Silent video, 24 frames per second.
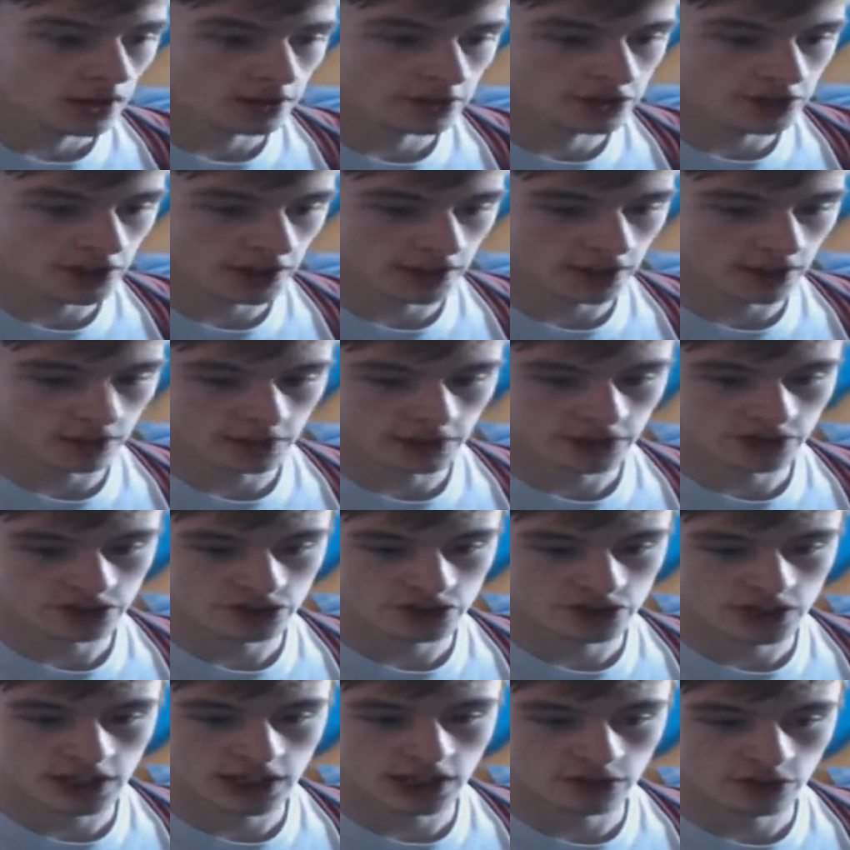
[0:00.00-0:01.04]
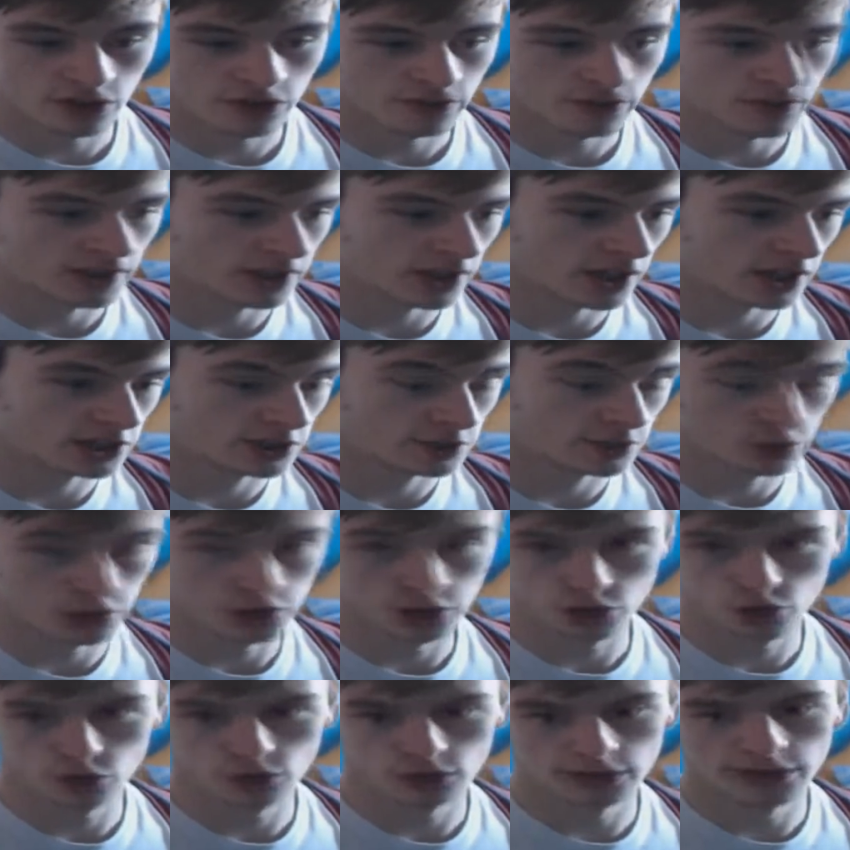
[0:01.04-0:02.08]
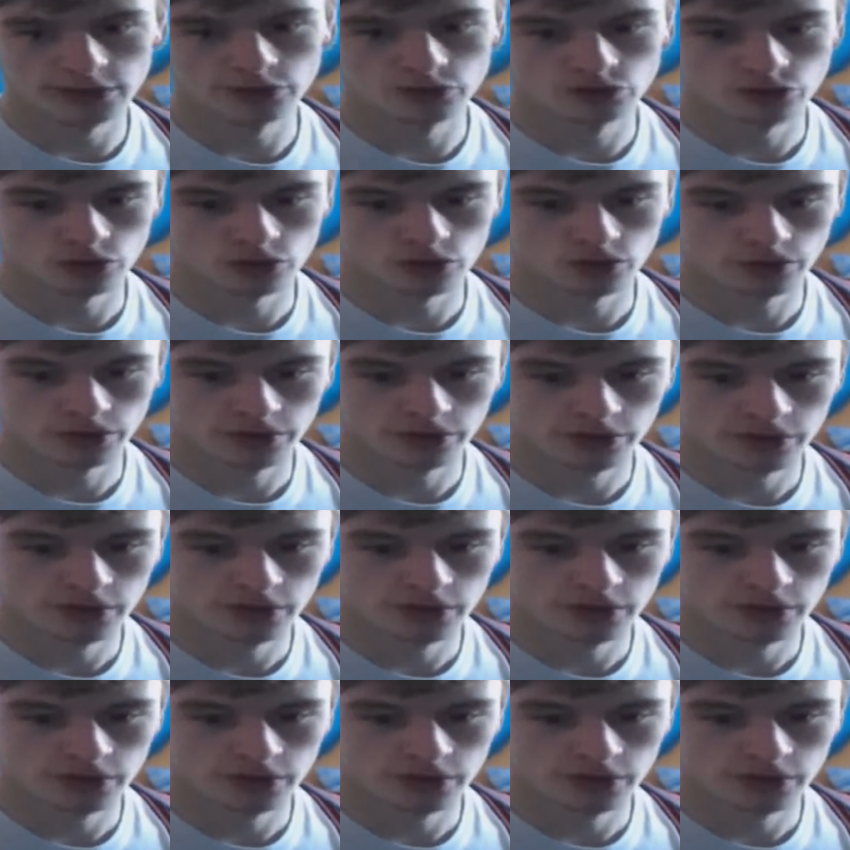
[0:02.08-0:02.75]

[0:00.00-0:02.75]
check out Glitch King, does make actually pretty cool intros.